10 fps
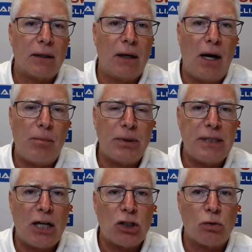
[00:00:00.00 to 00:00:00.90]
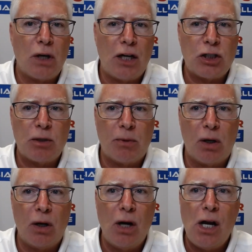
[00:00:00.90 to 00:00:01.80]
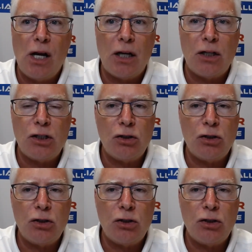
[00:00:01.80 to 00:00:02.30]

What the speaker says: potential customer, is you